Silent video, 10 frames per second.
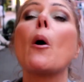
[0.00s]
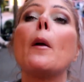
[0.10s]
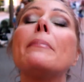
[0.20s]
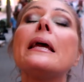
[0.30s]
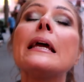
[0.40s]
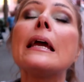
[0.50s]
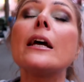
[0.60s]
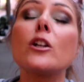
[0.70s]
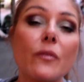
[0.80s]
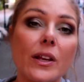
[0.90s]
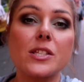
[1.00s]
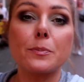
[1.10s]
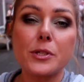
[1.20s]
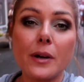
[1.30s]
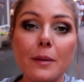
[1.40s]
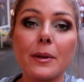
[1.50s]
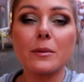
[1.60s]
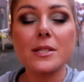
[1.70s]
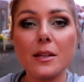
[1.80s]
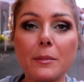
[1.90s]
for being here. Don't forget to subscribe, and I
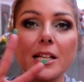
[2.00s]
will see you in my